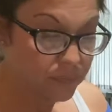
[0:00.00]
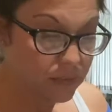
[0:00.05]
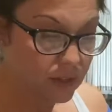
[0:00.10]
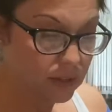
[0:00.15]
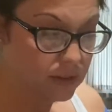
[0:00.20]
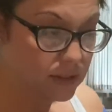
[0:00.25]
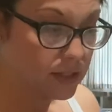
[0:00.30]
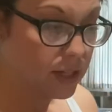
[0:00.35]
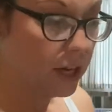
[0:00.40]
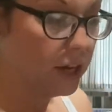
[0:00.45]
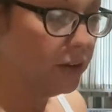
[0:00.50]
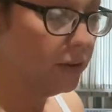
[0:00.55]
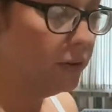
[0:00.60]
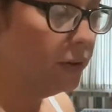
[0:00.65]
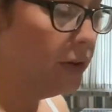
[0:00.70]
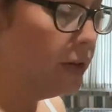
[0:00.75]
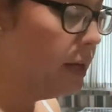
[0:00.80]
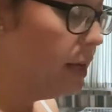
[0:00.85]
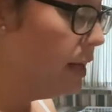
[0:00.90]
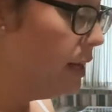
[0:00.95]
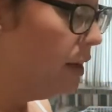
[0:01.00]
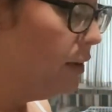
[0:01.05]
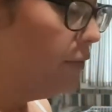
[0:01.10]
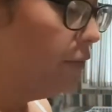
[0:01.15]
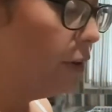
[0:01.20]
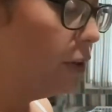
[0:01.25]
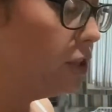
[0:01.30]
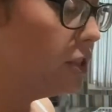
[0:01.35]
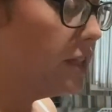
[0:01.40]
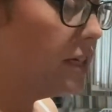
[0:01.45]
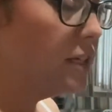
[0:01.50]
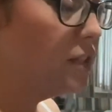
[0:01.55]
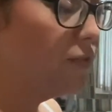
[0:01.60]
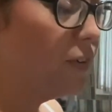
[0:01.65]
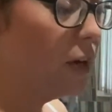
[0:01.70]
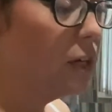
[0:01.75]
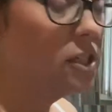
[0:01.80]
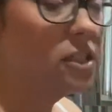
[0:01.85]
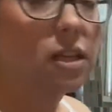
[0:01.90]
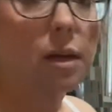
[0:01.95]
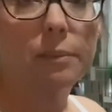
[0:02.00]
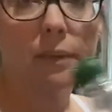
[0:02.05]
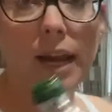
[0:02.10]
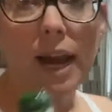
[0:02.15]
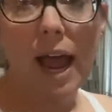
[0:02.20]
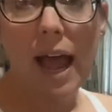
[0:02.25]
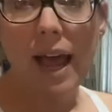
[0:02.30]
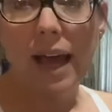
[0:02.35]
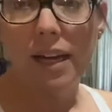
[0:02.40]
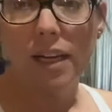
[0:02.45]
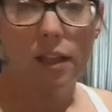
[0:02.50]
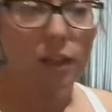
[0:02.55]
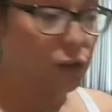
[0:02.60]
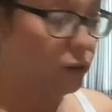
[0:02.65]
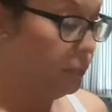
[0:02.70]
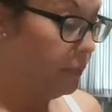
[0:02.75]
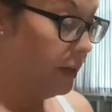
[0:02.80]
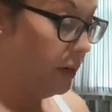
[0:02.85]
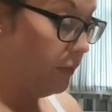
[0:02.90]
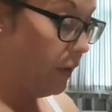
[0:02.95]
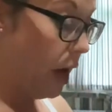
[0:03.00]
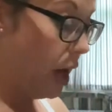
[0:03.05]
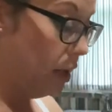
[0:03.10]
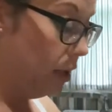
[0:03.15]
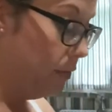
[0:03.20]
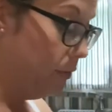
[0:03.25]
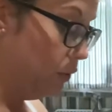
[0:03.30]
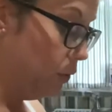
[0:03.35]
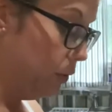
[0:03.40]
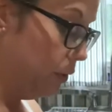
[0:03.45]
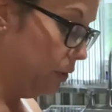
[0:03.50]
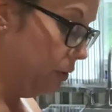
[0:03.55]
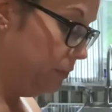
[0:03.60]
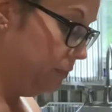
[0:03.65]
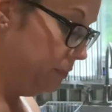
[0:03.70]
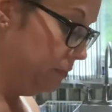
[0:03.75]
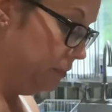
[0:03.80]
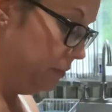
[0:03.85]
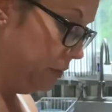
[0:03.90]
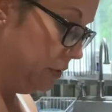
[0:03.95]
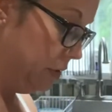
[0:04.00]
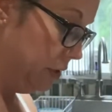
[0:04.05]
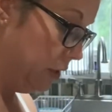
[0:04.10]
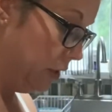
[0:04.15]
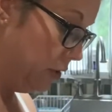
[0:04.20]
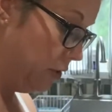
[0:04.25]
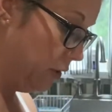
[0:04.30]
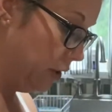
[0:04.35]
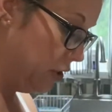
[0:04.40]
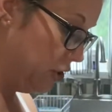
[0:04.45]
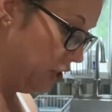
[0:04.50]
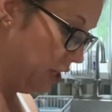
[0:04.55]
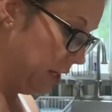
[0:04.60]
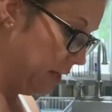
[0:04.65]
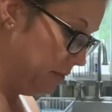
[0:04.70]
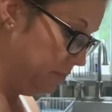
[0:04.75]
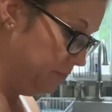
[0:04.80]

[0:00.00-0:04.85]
so first things first, I'm going to add a little bit of olive oil to our chicken.